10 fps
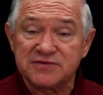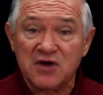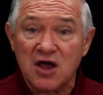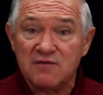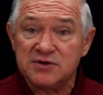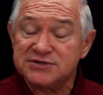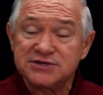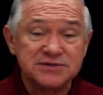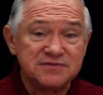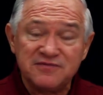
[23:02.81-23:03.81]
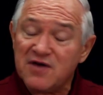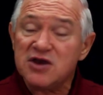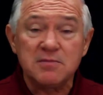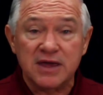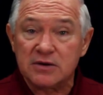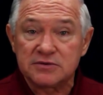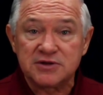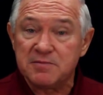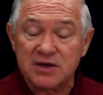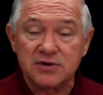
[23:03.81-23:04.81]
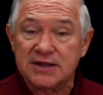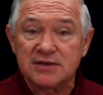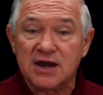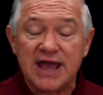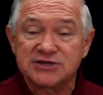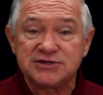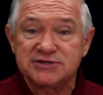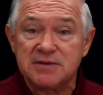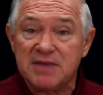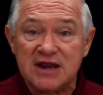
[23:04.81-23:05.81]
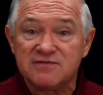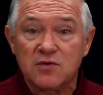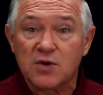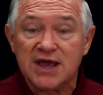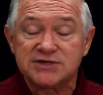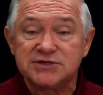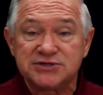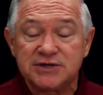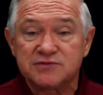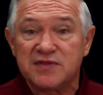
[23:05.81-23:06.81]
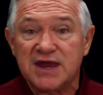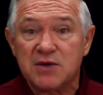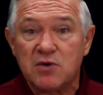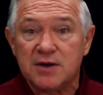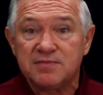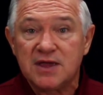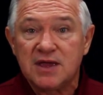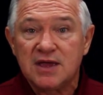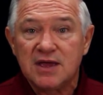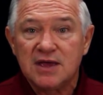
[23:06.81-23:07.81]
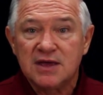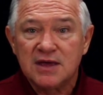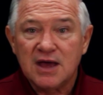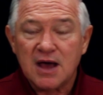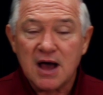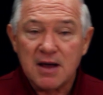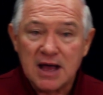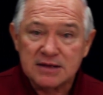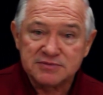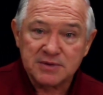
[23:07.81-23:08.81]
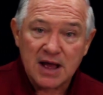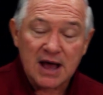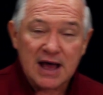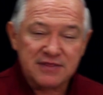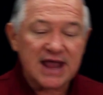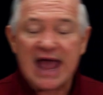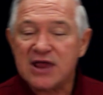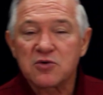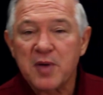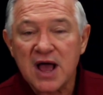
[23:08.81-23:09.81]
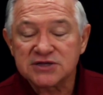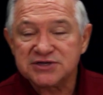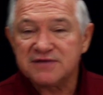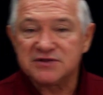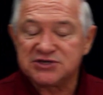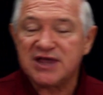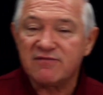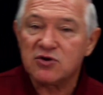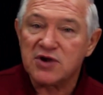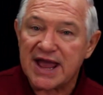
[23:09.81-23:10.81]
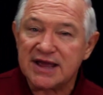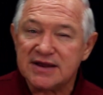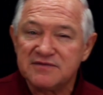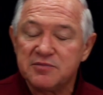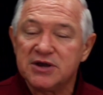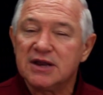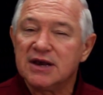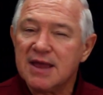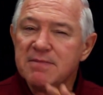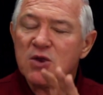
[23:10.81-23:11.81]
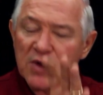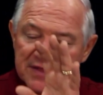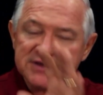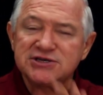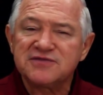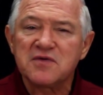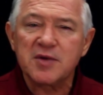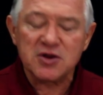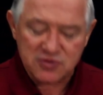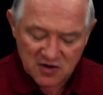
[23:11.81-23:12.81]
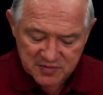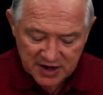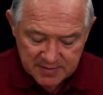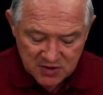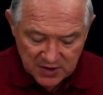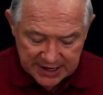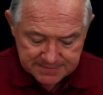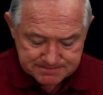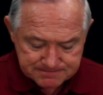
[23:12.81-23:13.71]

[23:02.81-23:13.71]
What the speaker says: of love, which is fundamental to building connections and meaningful relationships with anyone. I think 8 are positive and 7 are negative, but let me read. This is familiar terms, but let me read it.